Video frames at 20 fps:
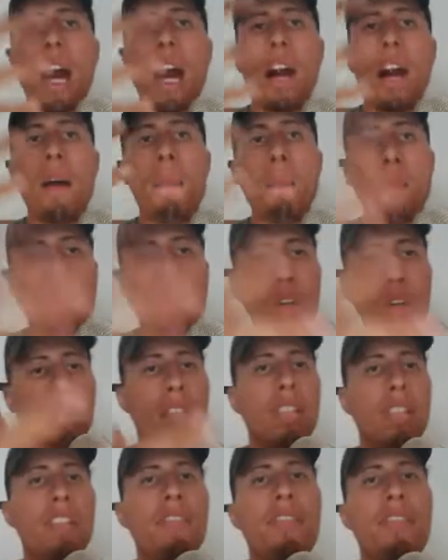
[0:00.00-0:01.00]

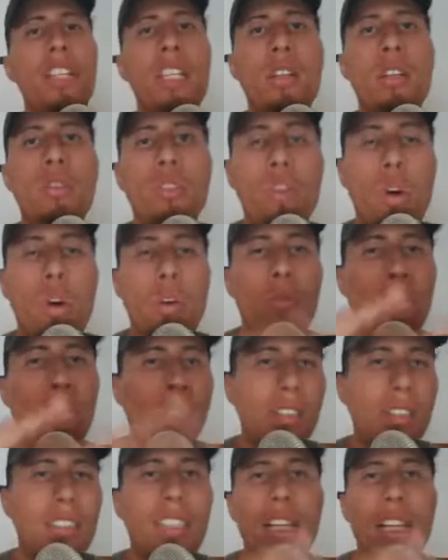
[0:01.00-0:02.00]
marketing videos on real
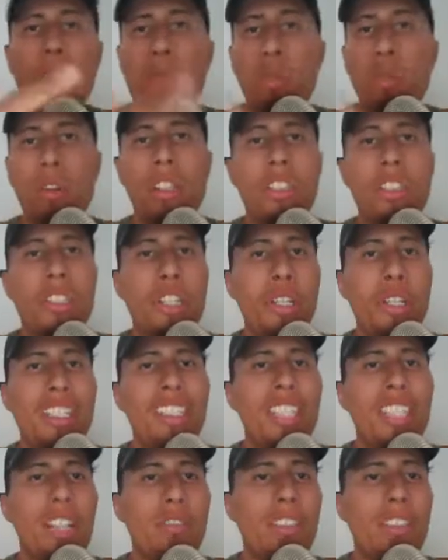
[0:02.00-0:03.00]
estate and mortgage, so you can
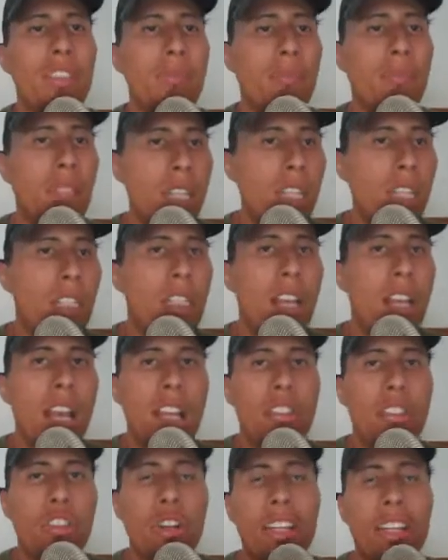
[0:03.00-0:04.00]
generate some leads,
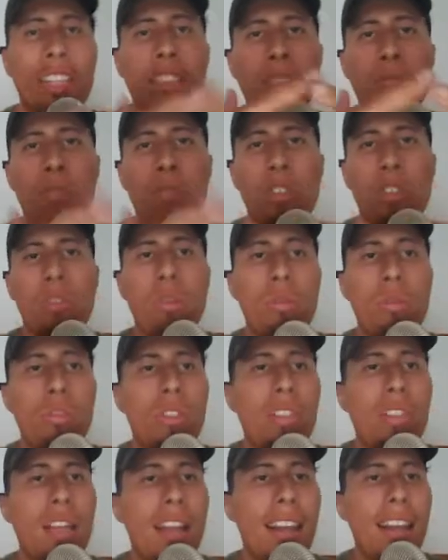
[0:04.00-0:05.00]
start getting some results
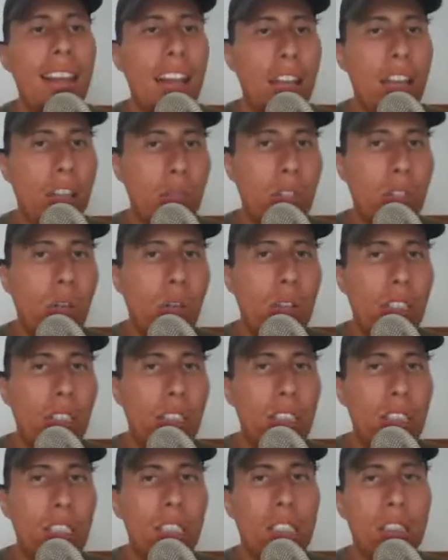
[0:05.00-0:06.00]
now that we're going
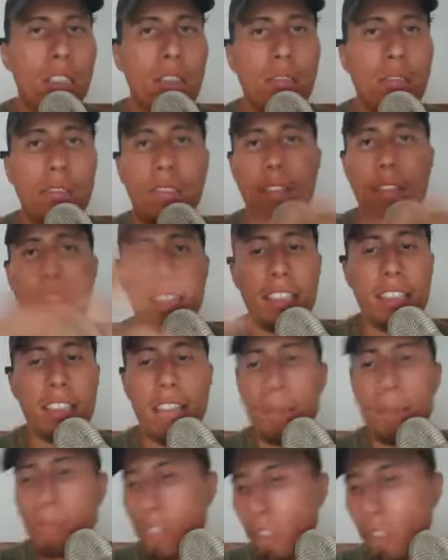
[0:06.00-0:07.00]
into, at the
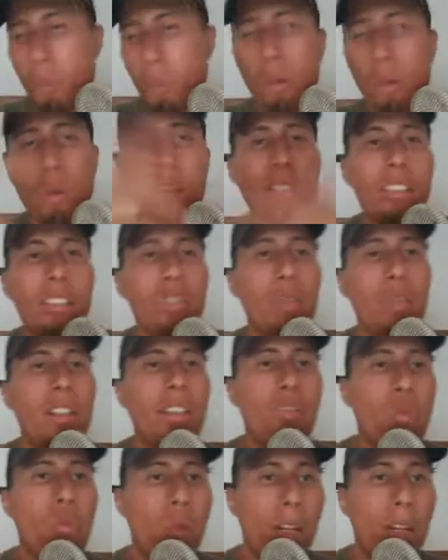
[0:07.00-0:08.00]
time of this recording,
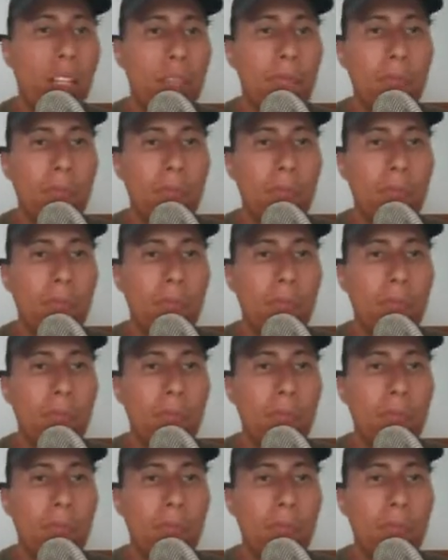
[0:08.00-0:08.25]
2020.